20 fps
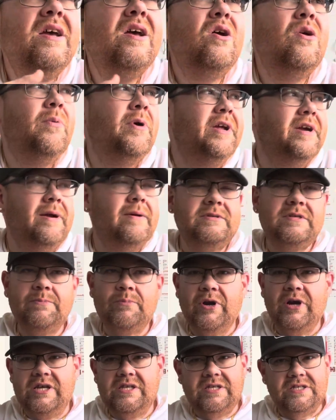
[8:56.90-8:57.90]
when it comes to
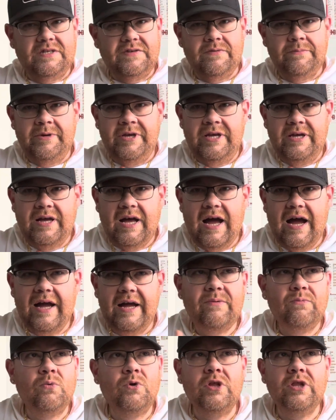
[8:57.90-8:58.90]
bracelets for me, I
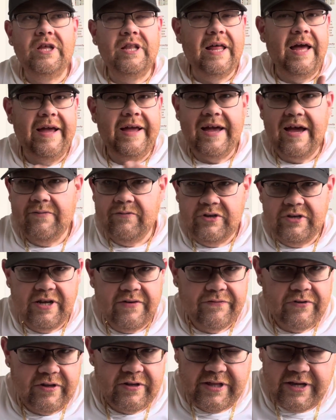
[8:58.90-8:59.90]
really like having
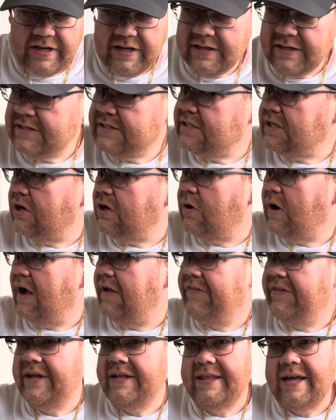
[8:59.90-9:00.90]
different things. So I
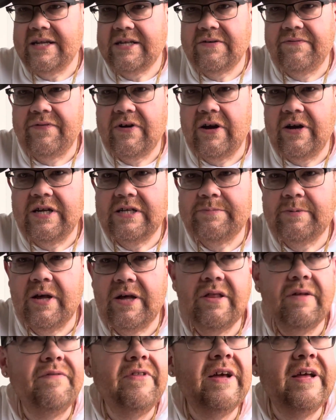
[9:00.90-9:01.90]
think that's a very
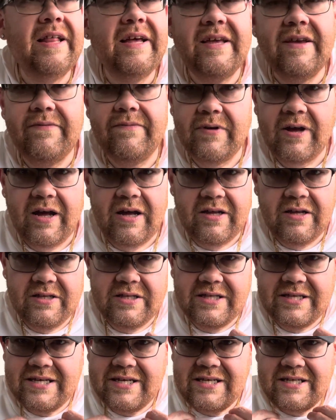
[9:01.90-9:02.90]
expressive thing. Like if
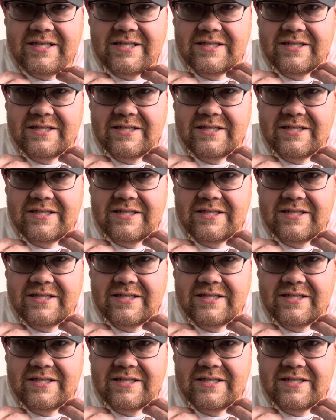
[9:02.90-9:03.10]
this,